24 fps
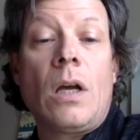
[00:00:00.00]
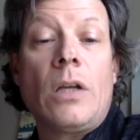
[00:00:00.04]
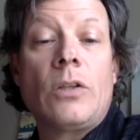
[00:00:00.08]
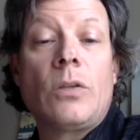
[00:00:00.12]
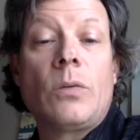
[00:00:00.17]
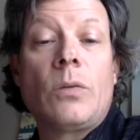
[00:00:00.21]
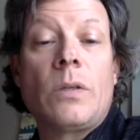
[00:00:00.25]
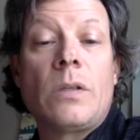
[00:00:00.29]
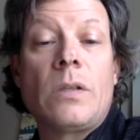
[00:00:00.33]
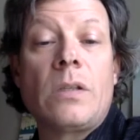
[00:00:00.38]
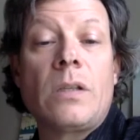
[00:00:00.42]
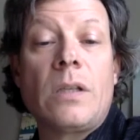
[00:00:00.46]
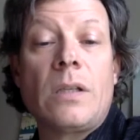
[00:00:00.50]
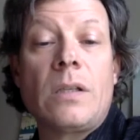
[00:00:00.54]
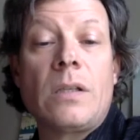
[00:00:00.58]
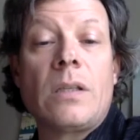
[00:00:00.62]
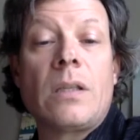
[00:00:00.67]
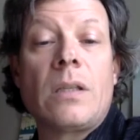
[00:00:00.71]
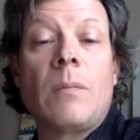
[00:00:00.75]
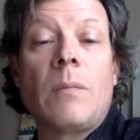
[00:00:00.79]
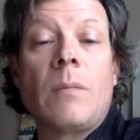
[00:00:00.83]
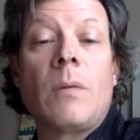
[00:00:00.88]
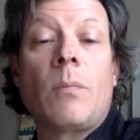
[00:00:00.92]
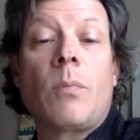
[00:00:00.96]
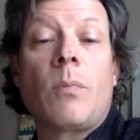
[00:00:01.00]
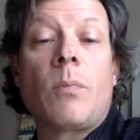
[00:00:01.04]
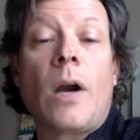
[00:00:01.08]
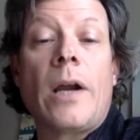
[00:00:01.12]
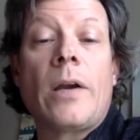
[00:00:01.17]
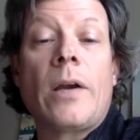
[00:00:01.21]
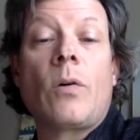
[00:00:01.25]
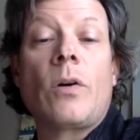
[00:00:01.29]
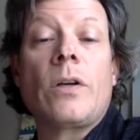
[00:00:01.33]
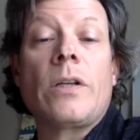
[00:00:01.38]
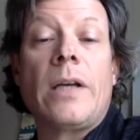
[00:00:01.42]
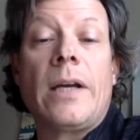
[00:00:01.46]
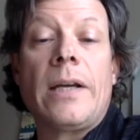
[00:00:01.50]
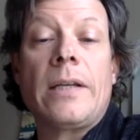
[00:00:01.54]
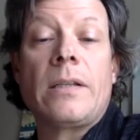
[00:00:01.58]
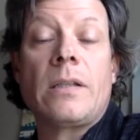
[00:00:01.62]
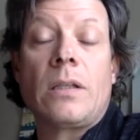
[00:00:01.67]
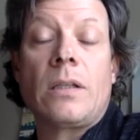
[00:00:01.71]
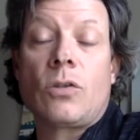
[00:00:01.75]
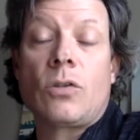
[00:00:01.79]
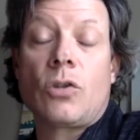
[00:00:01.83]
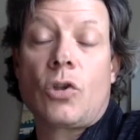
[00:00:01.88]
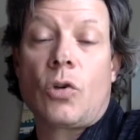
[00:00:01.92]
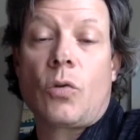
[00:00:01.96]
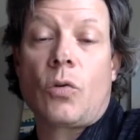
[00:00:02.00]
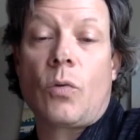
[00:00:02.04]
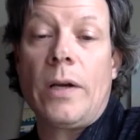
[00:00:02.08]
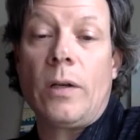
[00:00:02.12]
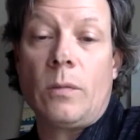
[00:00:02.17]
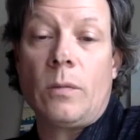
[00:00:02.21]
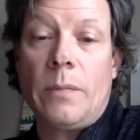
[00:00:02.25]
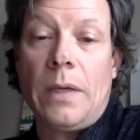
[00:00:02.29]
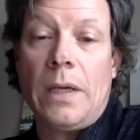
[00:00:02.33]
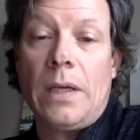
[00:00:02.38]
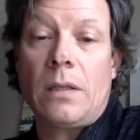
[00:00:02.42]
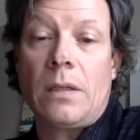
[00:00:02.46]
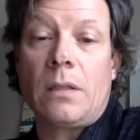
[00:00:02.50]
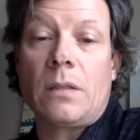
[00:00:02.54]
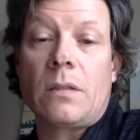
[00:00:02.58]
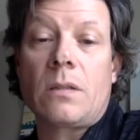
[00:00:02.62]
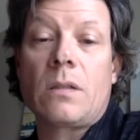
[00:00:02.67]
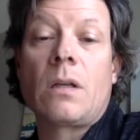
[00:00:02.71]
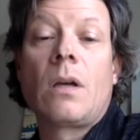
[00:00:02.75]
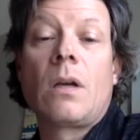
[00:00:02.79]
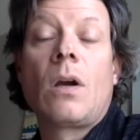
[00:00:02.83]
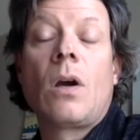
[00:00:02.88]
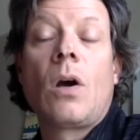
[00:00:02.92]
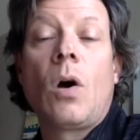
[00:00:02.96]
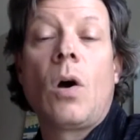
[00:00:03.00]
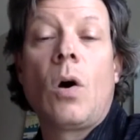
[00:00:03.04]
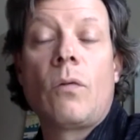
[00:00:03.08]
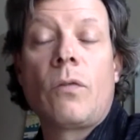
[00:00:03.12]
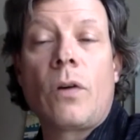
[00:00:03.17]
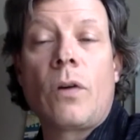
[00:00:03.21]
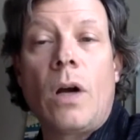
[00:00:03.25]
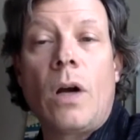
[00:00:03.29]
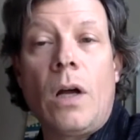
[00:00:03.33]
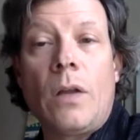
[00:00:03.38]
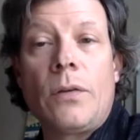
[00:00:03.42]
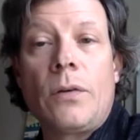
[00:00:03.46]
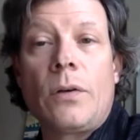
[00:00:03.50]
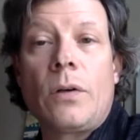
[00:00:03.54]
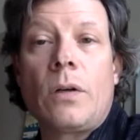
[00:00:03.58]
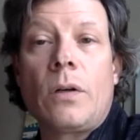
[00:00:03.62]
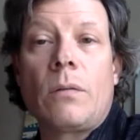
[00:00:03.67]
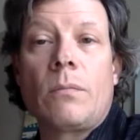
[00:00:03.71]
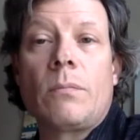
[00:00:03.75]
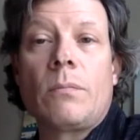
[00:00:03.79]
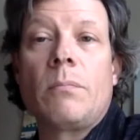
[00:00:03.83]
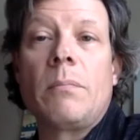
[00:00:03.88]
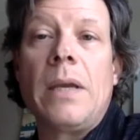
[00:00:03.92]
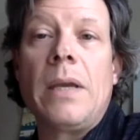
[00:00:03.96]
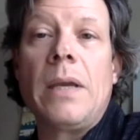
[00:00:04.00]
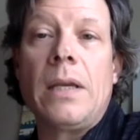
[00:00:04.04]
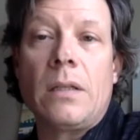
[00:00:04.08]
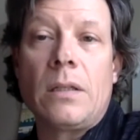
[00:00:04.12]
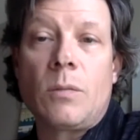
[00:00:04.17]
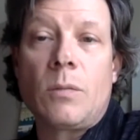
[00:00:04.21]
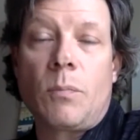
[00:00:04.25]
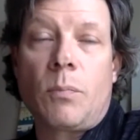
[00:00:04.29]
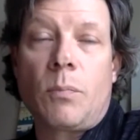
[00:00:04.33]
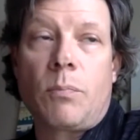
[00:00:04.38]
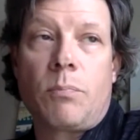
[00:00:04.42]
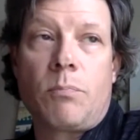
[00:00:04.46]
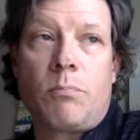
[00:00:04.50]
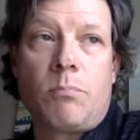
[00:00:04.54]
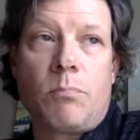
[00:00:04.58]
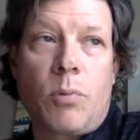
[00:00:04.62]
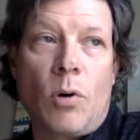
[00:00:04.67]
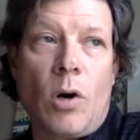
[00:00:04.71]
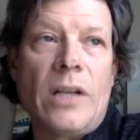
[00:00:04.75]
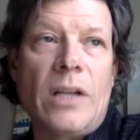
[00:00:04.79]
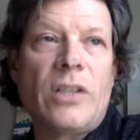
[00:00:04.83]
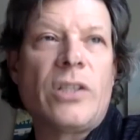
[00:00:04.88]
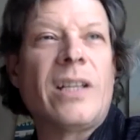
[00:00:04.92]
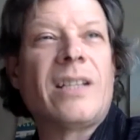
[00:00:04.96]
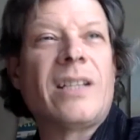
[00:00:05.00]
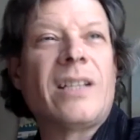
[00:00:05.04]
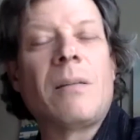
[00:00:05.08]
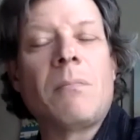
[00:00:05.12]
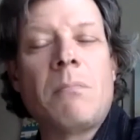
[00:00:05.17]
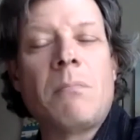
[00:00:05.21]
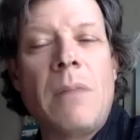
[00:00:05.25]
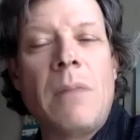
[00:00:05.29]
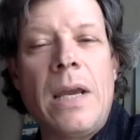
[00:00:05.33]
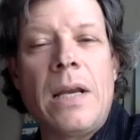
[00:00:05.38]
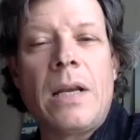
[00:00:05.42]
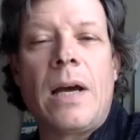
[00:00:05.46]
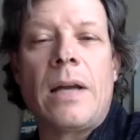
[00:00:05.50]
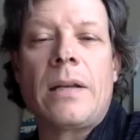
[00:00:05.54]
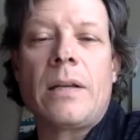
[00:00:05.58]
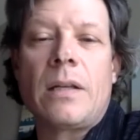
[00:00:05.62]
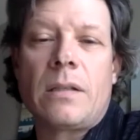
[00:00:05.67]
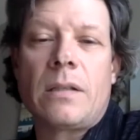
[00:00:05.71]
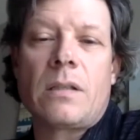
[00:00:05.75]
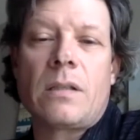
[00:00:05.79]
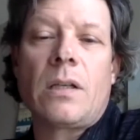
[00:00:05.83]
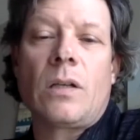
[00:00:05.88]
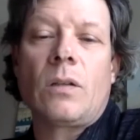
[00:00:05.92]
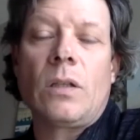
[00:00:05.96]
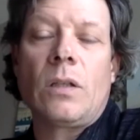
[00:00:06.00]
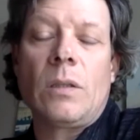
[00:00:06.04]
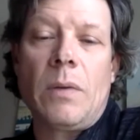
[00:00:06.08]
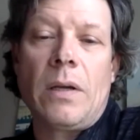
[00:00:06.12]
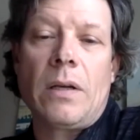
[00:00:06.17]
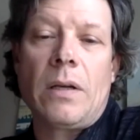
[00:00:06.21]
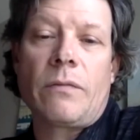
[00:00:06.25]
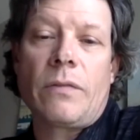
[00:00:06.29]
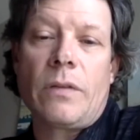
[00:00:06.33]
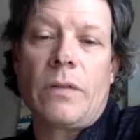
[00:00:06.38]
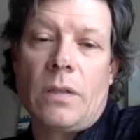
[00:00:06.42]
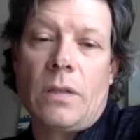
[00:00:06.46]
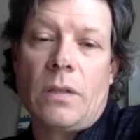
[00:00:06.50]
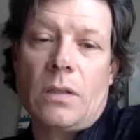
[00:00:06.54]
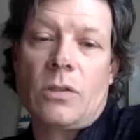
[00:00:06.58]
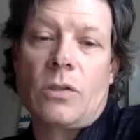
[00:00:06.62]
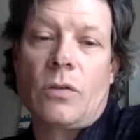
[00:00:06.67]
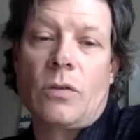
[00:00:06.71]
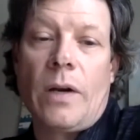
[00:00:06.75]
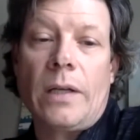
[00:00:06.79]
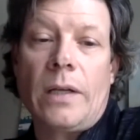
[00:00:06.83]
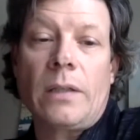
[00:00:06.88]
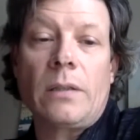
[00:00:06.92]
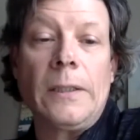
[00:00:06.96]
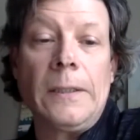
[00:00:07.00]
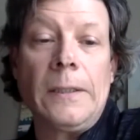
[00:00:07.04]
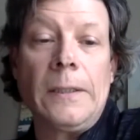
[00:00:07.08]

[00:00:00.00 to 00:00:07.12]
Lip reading: to assist them in prioritizing trail maintenance over other maintenance projects that may not necessarily benefit us directly.